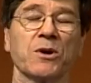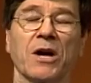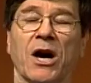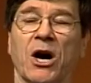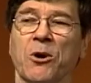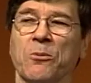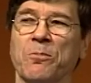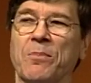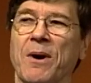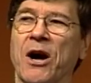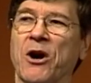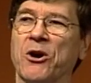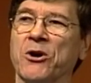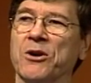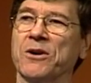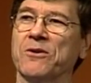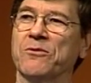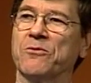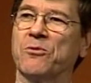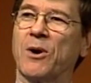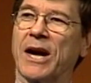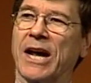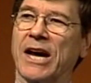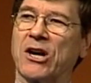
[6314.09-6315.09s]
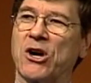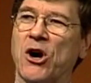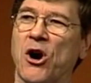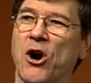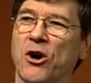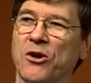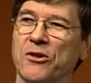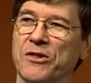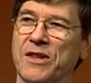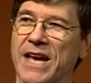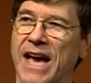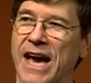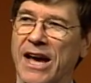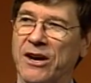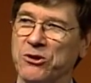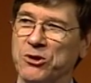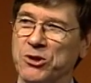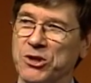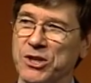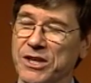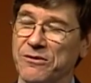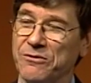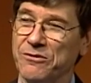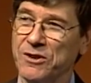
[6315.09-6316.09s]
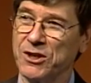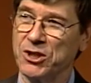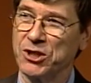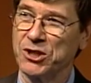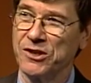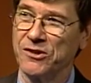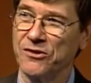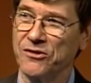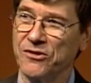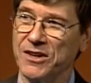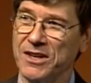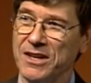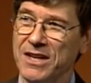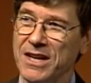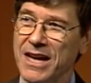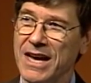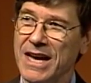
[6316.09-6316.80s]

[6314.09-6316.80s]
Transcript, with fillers: are part of what I call the energy efficiency,